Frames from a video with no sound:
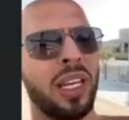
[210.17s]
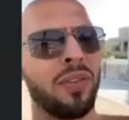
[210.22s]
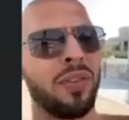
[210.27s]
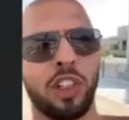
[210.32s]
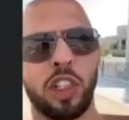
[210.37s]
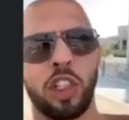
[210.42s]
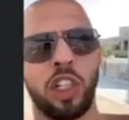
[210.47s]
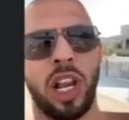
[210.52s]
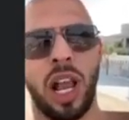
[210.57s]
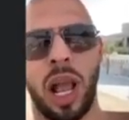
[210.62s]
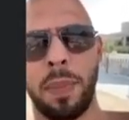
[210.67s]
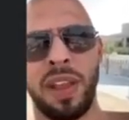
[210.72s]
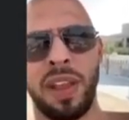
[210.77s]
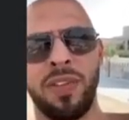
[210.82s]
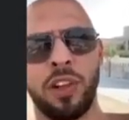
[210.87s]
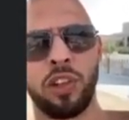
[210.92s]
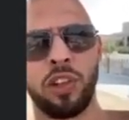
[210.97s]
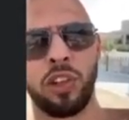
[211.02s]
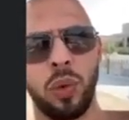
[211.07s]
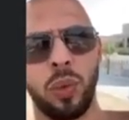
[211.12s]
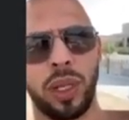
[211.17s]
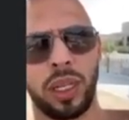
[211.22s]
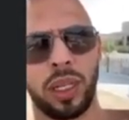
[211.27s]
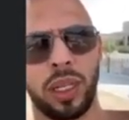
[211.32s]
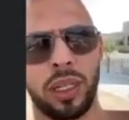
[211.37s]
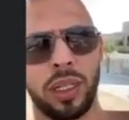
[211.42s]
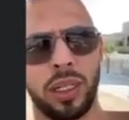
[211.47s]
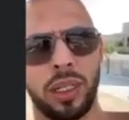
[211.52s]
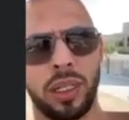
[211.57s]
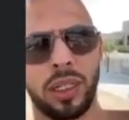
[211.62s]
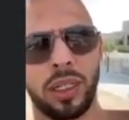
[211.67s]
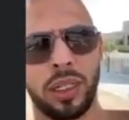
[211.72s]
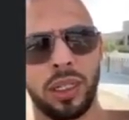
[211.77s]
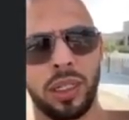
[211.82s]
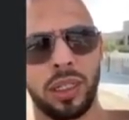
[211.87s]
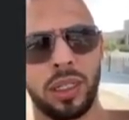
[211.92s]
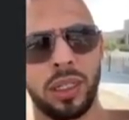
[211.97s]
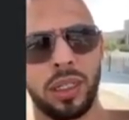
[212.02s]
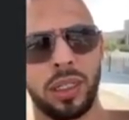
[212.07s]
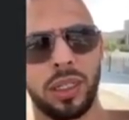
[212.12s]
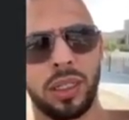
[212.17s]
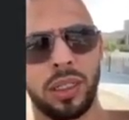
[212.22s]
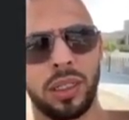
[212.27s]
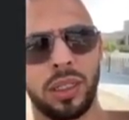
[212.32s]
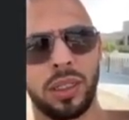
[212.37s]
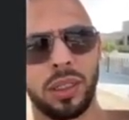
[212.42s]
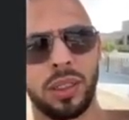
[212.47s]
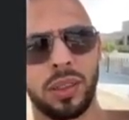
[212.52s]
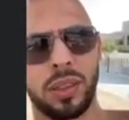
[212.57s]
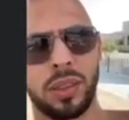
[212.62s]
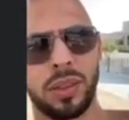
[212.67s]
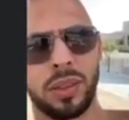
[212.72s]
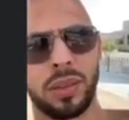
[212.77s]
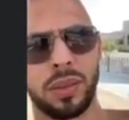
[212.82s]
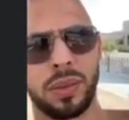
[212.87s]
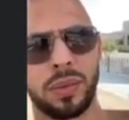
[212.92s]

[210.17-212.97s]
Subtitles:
Can I ask you a question? What is the meaning of life then, bro?